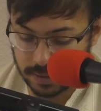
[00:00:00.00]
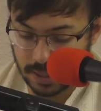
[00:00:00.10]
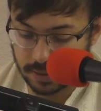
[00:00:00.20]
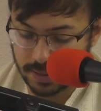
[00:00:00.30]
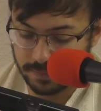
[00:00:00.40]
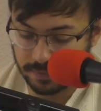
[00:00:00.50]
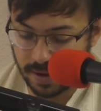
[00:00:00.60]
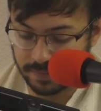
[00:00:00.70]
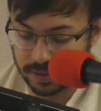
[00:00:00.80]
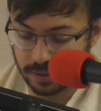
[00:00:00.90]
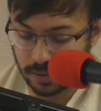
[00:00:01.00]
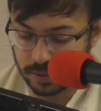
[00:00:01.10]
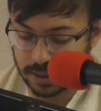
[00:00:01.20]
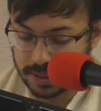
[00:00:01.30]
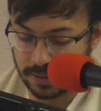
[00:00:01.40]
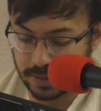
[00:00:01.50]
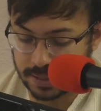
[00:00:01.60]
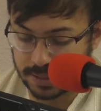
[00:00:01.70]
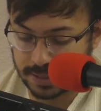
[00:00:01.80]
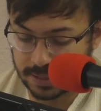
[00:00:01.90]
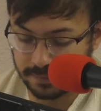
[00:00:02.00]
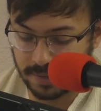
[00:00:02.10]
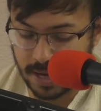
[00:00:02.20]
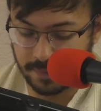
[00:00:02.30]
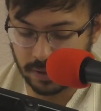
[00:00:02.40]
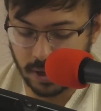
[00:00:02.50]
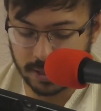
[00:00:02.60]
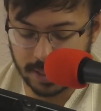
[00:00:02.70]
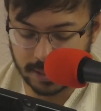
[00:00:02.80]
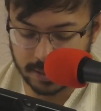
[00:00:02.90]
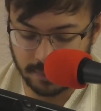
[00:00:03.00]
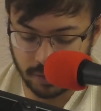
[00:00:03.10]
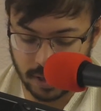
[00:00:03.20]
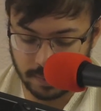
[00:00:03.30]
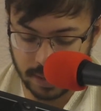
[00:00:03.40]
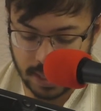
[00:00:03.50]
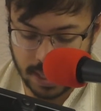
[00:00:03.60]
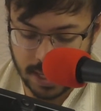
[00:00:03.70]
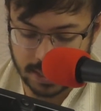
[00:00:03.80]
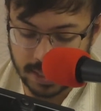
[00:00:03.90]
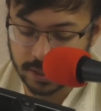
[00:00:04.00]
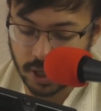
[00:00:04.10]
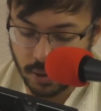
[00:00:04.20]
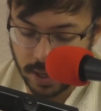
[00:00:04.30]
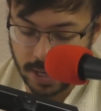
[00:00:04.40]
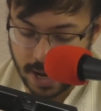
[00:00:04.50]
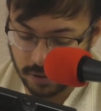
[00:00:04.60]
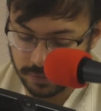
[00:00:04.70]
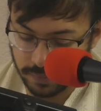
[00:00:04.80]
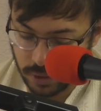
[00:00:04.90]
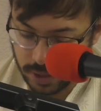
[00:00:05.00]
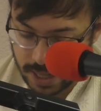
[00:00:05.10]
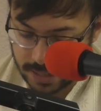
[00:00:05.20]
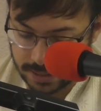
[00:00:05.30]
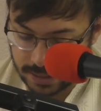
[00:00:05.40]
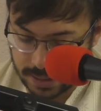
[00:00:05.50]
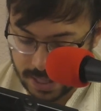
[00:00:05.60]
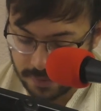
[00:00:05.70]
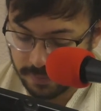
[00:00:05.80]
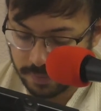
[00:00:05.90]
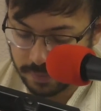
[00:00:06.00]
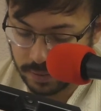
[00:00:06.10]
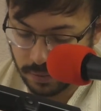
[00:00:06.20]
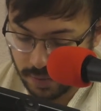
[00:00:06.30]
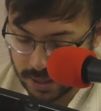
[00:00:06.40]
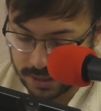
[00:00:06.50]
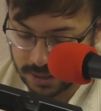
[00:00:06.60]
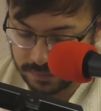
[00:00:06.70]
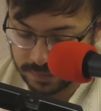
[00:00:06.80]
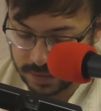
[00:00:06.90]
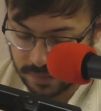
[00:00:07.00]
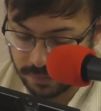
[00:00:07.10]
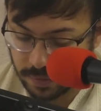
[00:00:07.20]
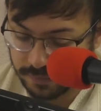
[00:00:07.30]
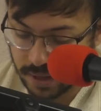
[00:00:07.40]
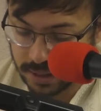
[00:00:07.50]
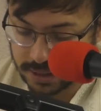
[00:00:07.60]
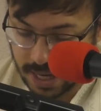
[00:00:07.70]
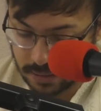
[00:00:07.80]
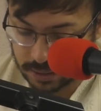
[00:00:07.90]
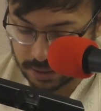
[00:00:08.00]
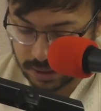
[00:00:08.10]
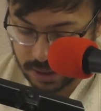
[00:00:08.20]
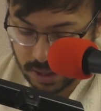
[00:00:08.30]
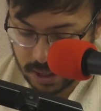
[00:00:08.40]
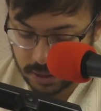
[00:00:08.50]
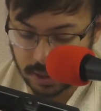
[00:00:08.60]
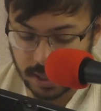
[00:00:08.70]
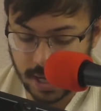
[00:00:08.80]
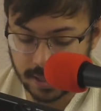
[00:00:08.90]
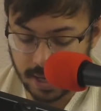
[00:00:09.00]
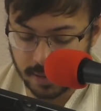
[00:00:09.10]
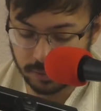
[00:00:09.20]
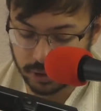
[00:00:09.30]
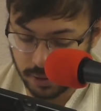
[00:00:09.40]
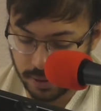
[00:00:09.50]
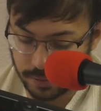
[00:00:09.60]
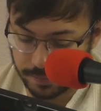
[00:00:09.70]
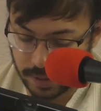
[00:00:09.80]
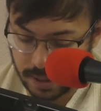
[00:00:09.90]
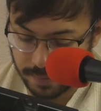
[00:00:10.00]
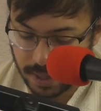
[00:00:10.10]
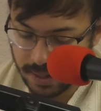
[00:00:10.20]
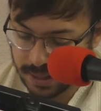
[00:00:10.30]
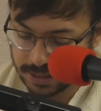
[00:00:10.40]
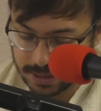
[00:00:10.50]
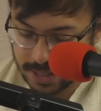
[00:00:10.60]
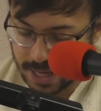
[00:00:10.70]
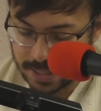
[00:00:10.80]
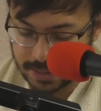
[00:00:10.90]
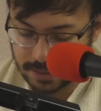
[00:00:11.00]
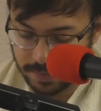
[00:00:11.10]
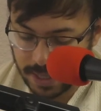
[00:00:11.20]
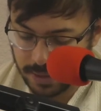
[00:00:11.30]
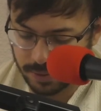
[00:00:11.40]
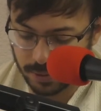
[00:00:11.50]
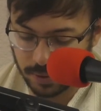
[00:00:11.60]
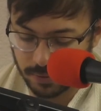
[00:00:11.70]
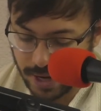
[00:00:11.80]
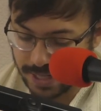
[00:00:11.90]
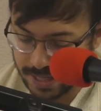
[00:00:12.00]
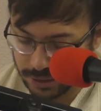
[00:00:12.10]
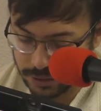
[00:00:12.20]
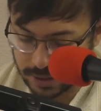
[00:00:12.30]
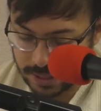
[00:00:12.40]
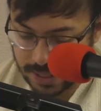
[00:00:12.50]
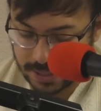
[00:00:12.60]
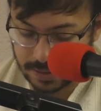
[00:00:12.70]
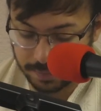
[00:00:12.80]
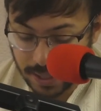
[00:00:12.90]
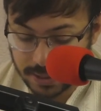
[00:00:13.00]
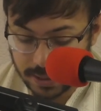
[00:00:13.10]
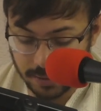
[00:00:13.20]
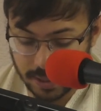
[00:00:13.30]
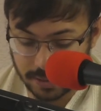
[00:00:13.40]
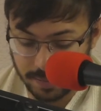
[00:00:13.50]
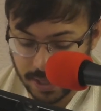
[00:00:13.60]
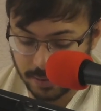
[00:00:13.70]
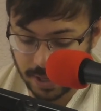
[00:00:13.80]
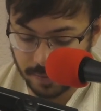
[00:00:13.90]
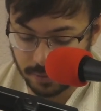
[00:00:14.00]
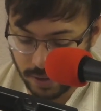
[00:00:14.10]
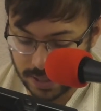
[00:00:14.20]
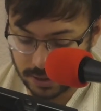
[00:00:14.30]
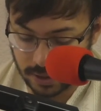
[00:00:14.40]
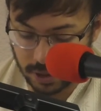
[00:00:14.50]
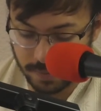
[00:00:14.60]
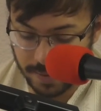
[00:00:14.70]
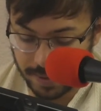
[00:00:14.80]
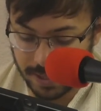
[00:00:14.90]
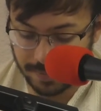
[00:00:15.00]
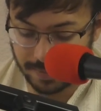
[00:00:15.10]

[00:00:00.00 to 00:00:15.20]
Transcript: is now 75 years old and Sarah is 65, and God tells Abraham, "Get going out from your land and from your relatives and from your father's house to the land that I will show you. My heart's desire is to make you into a great nation, to bless you and to make your name great, so that you may be a